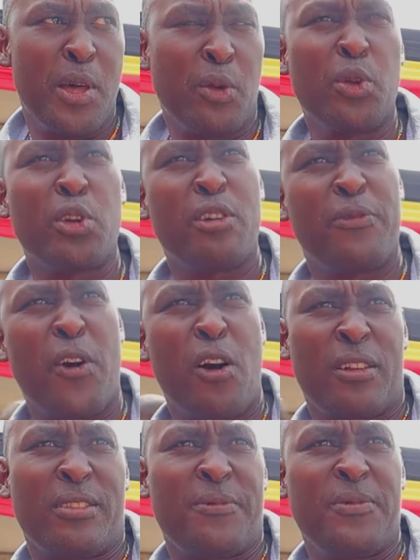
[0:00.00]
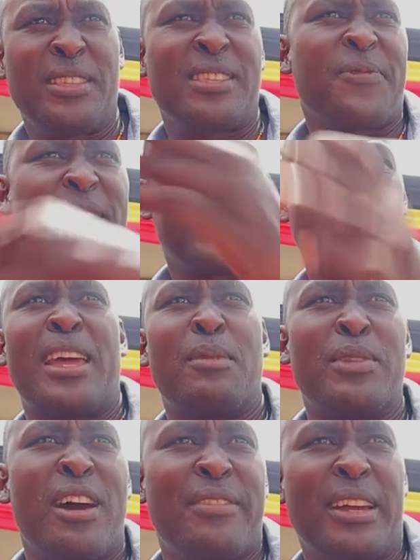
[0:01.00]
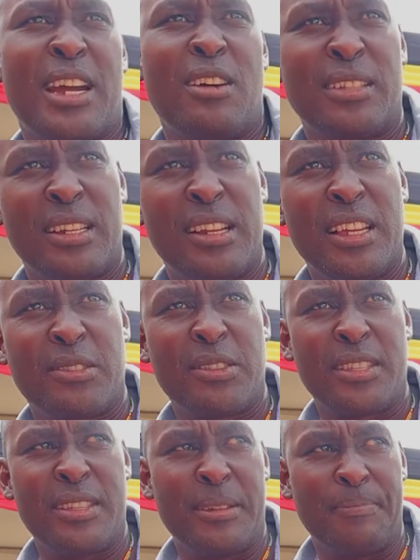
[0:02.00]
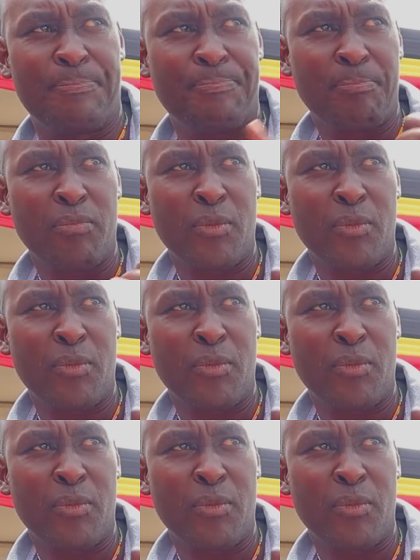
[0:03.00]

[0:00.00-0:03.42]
the rural folk, this is the first time they have encountered electricity. True.